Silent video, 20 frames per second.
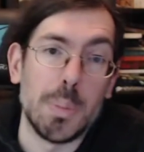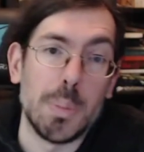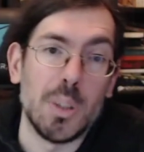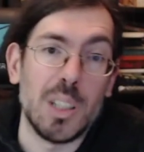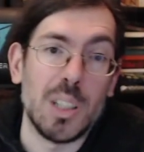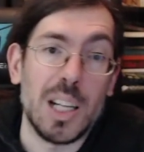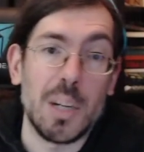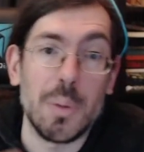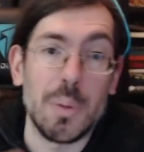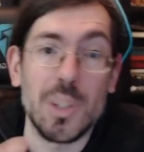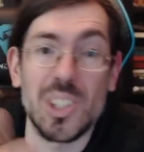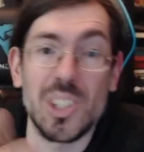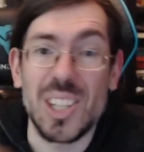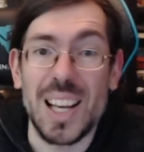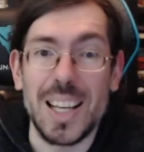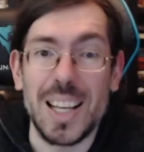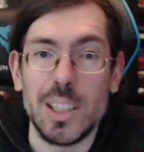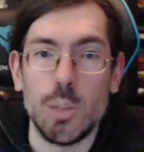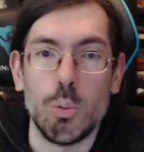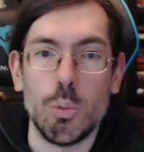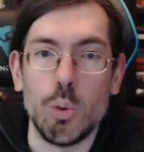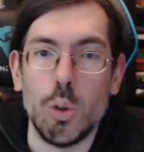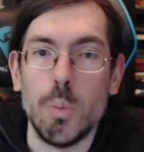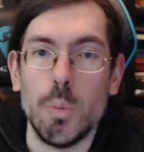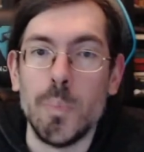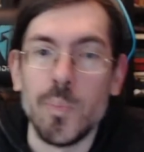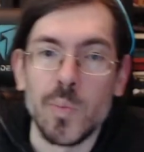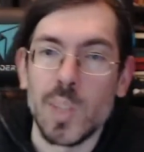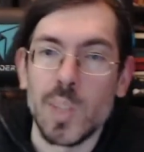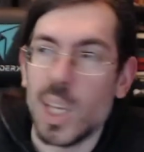are inside the
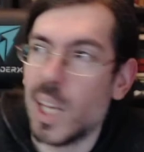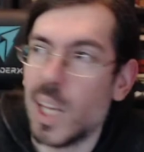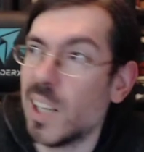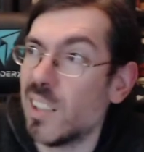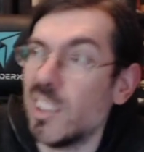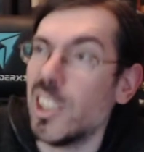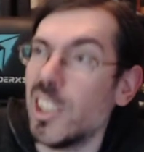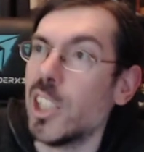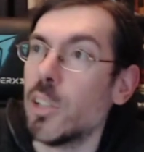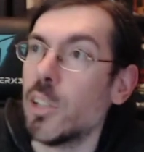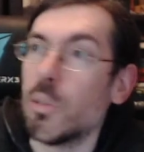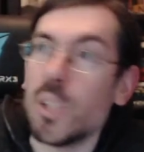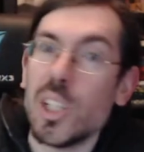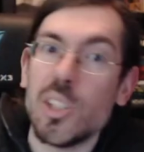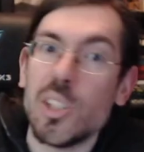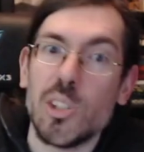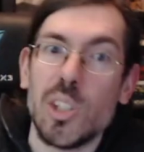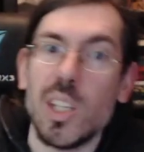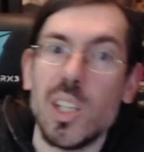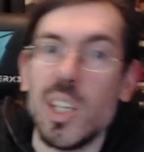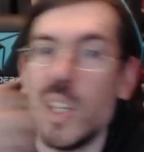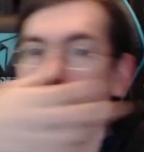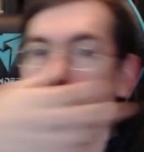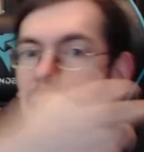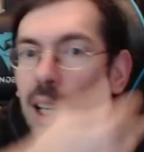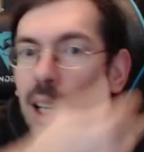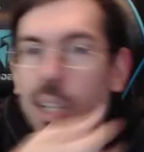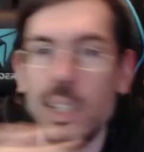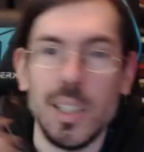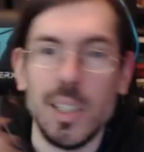room and clearly see
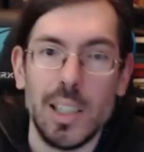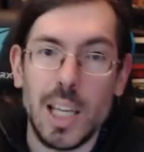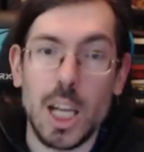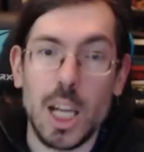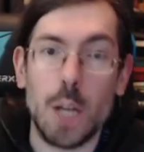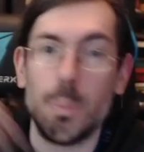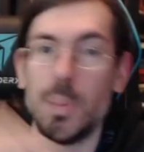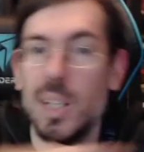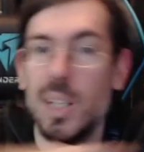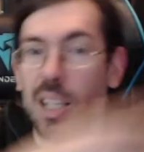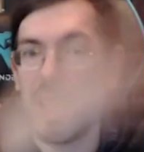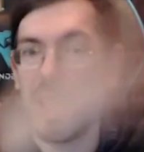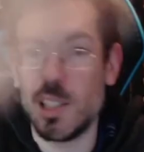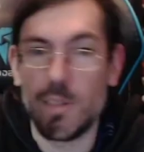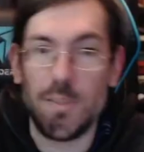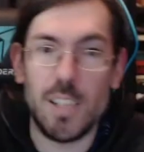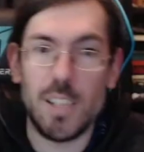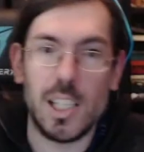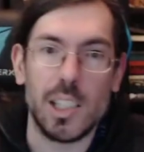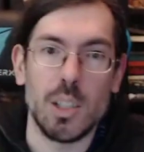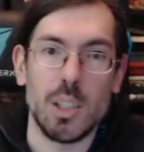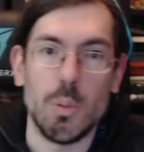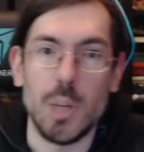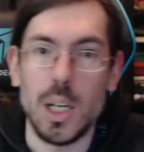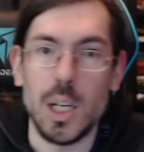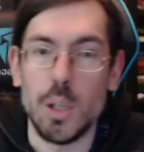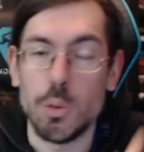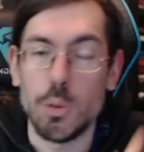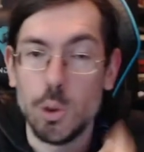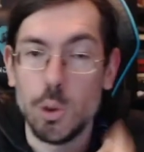airplanes flying
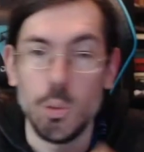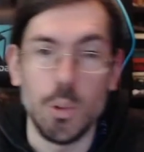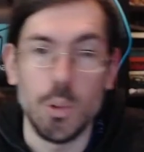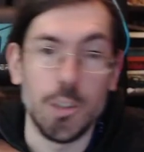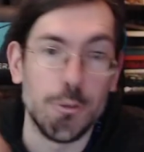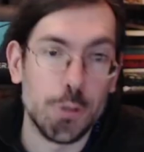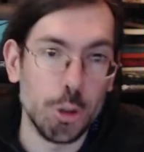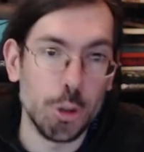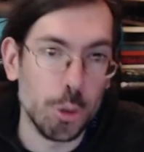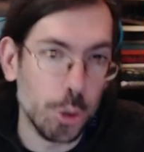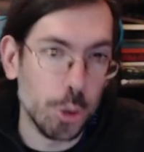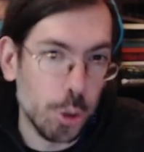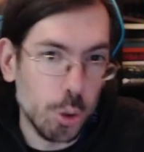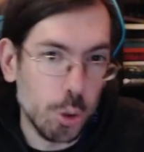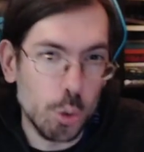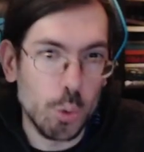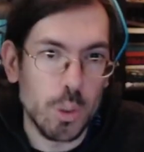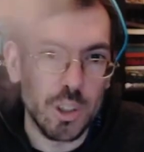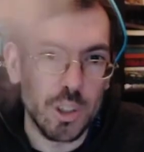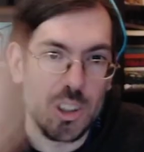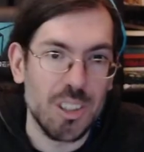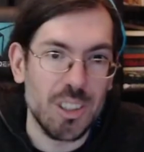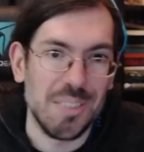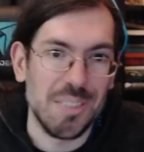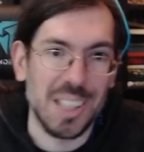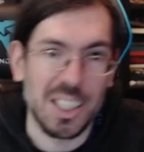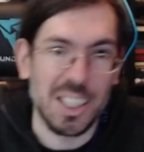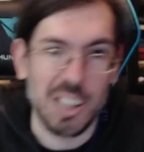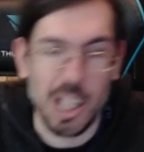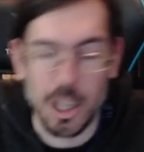around you and through you and stuff
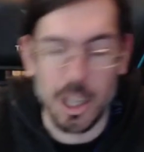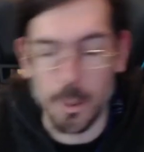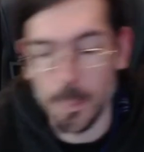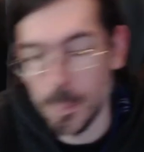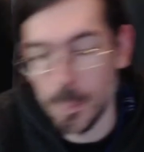like that.